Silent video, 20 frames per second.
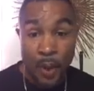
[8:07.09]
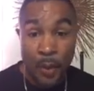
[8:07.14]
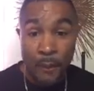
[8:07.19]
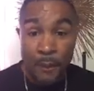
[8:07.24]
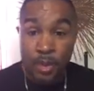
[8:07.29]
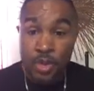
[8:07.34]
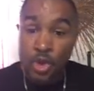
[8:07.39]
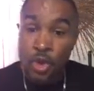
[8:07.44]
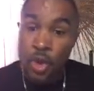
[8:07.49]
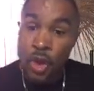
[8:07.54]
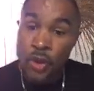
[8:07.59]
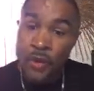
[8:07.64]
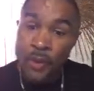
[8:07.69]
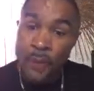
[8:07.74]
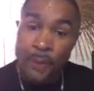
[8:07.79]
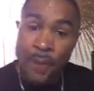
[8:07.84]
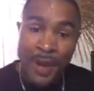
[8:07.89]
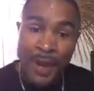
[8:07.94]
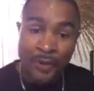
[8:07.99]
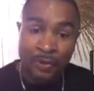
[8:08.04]
but you other
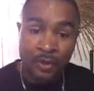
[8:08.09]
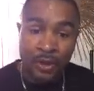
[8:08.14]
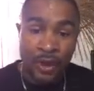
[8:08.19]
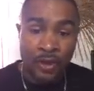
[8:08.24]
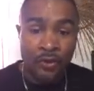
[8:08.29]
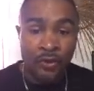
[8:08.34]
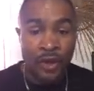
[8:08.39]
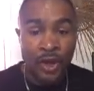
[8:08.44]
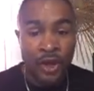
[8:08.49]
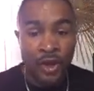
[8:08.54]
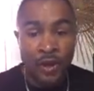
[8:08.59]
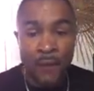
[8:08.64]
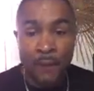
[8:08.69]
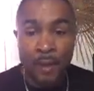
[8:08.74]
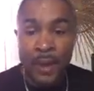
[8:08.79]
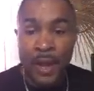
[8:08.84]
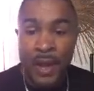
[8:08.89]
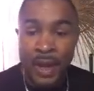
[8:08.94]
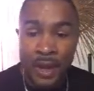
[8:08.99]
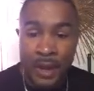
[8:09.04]
bystanders are here
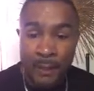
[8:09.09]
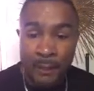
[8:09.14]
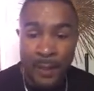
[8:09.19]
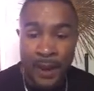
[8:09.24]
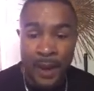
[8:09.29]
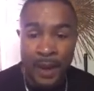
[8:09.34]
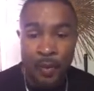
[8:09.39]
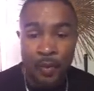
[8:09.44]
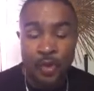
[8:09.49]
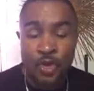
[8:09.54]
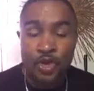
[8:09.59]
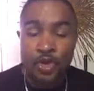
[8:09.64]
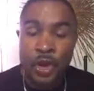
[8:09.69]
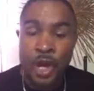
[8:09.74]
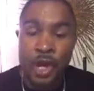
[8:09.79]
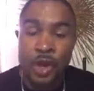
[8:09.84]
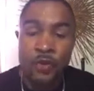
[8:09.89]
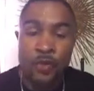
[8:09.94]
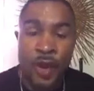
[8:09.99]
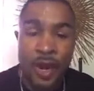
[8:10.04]
complaining about it when you
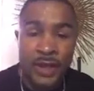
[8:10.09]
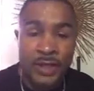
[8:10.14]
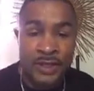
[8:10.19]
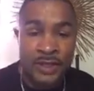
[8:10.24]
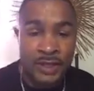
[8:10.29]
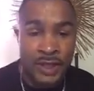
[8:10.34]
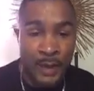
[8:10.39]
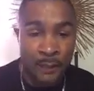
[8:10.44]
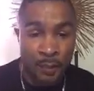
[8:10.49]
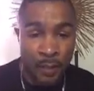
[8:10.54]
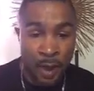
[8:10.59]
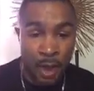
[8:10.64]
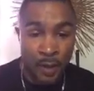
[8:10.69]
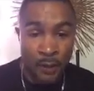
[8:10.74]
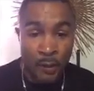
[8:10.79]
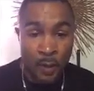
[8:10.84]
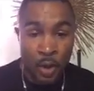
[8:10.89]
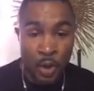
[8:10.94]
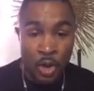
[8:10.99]
got a right to step up.